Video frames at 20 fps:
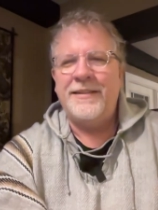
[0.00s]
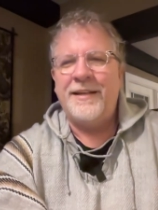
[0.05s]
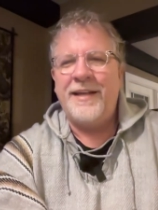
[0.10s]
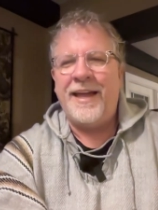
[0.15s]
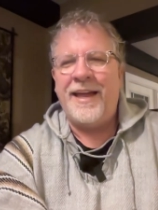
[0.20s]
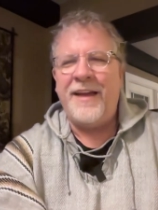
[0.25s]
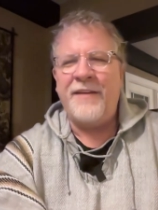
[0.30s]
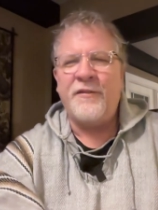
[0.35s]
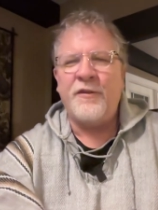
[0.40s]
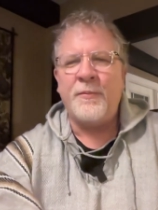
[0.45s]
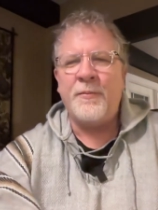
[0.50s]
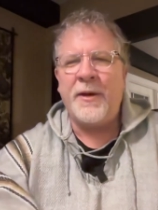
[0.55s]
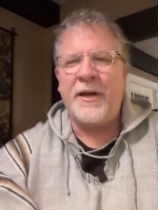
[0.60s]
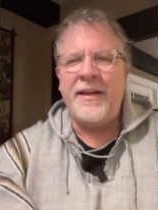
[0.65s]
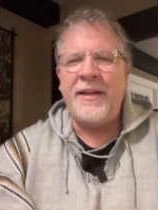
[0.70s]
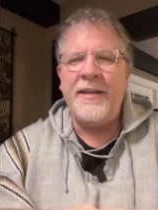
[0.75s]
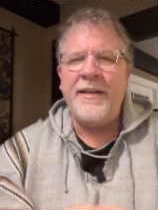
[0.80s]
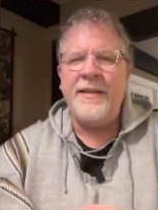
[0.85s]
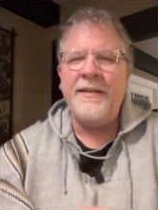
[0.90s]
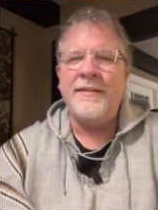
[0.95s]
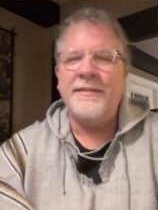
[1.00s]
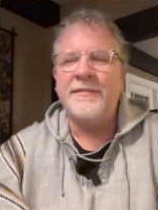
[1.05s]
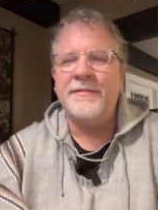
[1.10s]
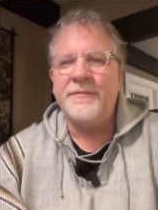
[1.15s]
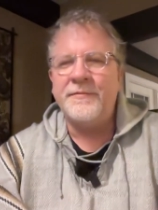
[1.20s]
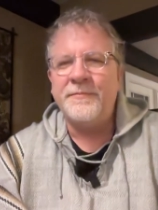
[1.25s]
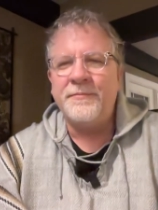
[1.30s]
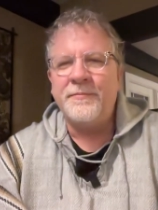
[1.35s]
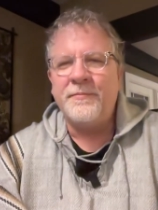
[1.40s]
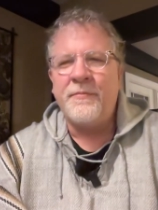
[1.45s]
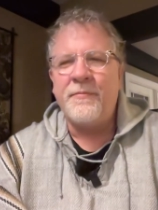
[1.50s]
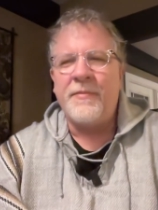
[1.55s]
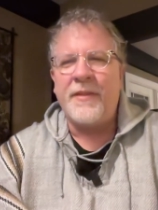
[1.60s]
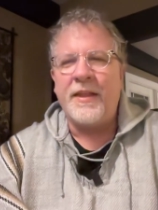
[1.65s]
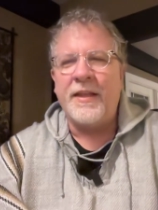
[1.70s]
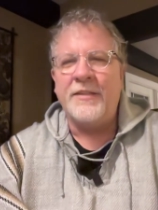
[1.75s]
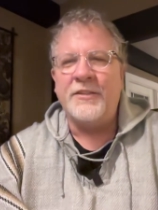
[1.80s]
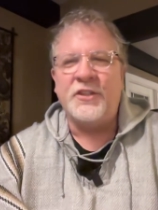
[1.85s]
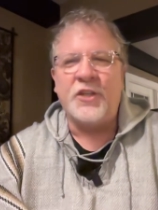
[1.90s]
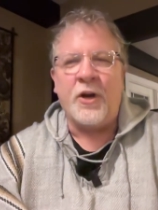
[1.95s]
Hey, everybody.
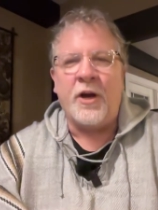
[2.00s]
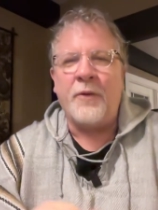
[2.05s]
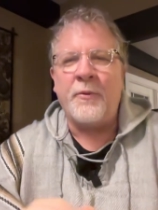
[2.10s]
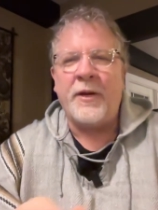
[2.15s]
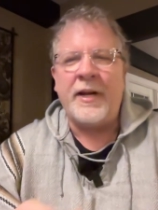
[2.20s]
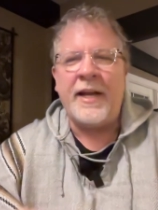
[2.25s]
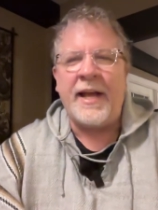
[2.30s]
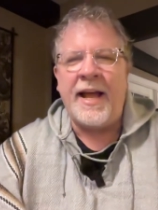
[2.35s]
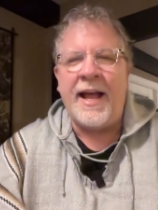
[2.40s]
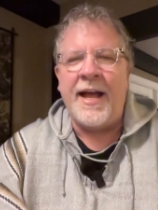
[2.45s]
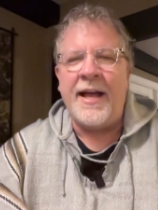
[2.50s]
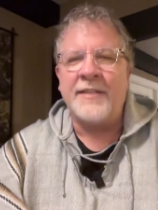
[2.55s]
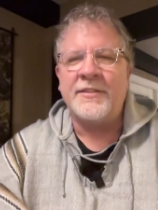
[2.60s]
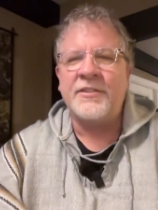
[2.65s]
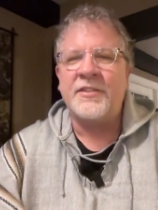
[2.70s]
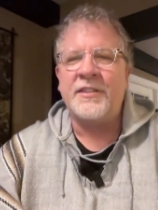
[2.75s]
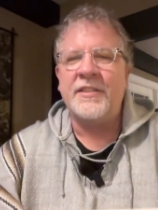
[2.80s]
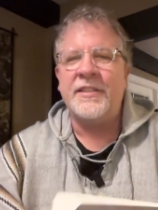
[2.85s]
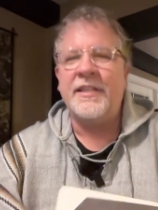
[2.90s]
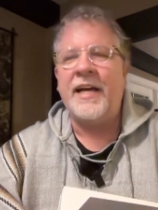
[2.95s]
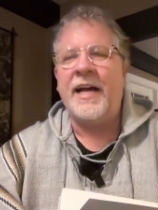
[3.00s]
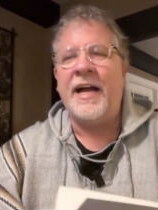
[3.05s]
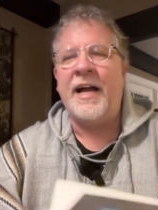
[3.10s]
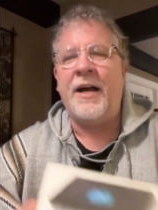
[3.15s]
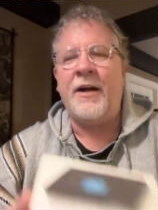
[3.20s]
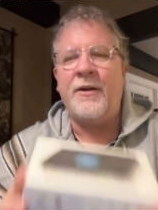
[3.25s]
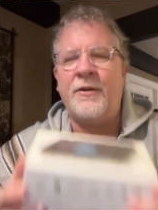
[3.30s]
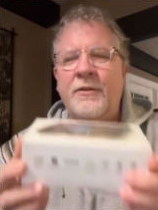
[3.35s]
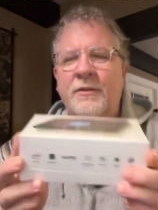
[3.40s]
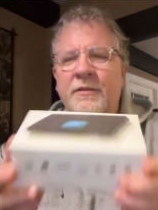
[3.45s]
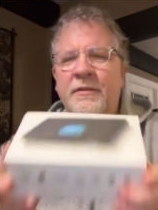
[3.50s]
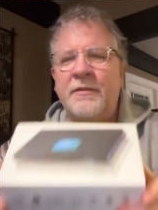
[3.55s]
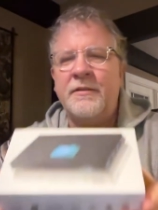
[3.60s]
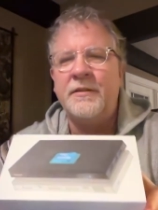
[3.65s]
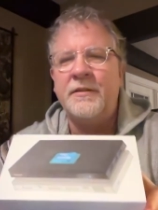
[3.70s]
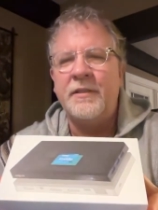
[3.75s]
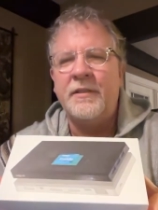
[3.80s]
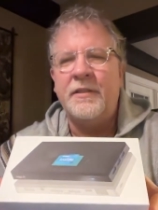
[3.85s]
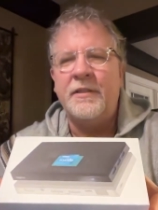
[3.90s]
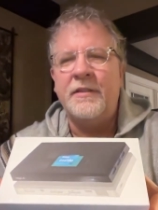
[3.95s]
So I want to ask how
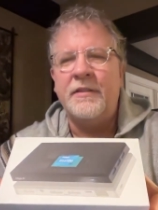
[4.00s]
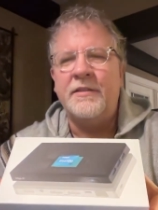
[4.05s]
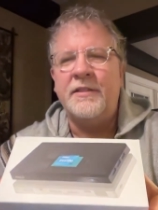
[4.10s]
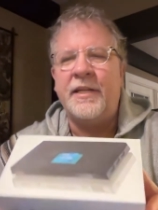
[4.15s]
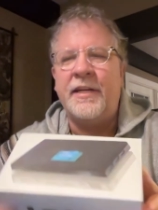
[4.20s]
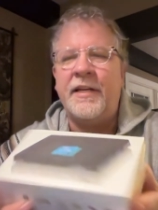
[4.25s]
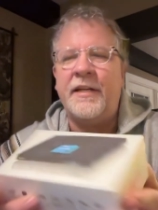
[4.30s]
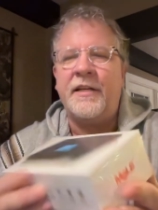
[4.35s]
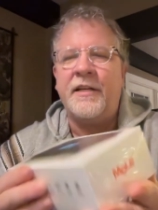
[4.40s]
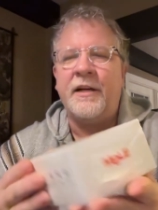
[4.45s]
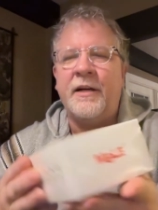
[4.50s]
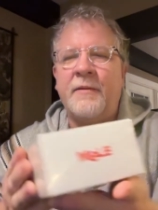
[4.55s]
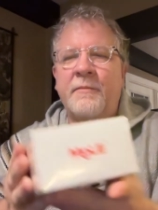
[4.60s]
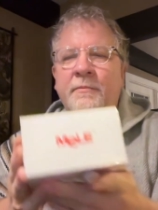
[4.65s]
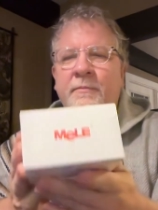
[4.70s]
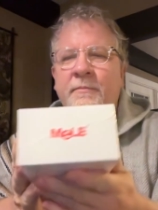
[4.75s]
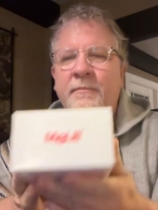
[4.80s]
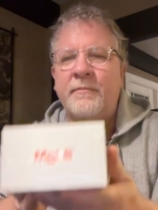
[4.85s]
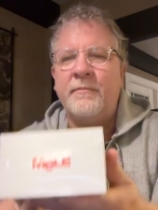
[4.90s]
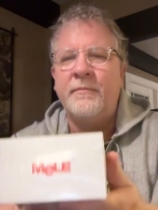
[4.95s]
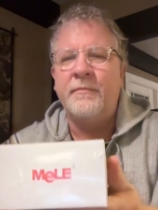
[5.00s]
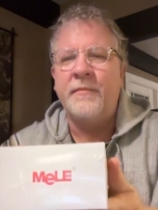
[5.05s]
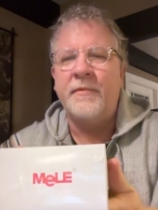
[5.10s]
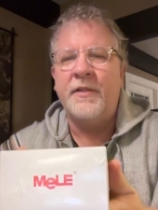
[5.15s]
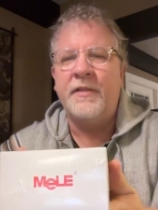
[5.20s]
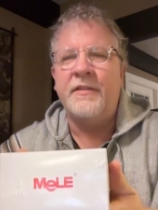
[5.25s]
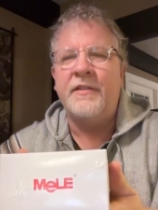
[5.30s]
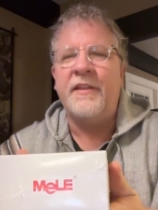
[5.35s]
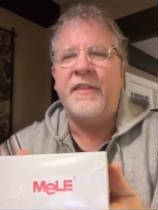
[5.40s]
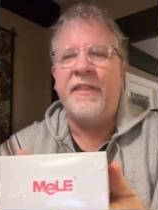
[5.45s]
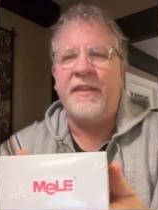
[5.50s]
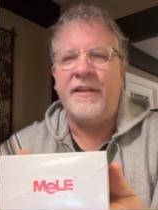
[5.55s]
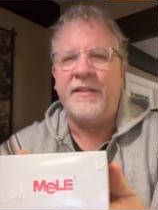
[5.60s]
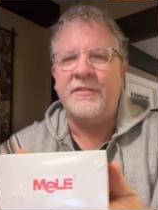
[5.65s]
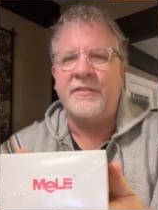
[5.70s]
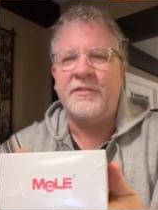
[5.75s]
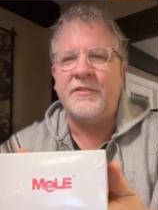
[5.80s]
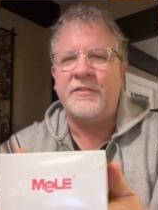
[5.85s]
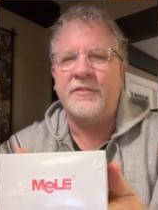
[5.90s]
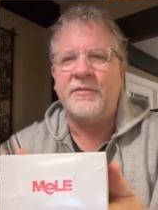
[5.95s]
did it come to
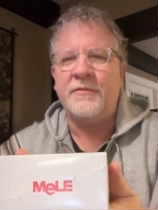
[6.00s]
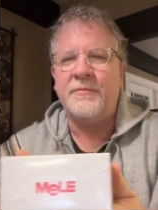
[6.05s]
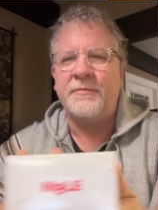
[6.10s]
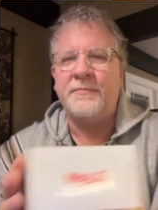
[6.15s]
this?